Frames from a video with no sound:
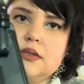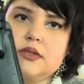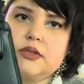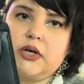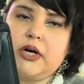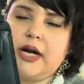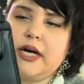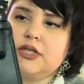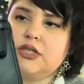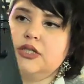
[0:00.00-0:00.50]

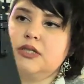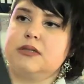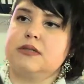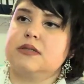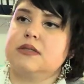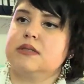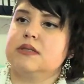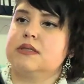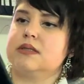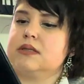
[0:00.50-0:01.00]

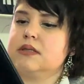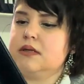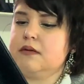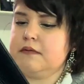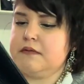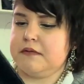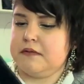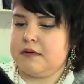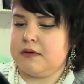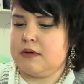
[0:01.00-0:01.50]
scratches and
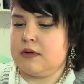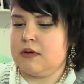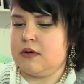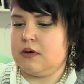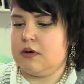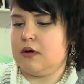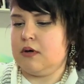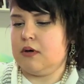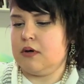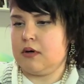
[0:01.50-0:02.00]
stuff
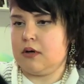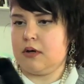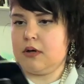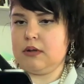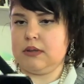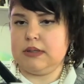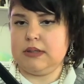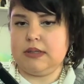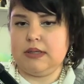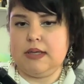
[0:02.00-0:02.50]

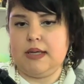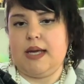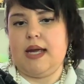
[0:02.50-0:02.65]
on it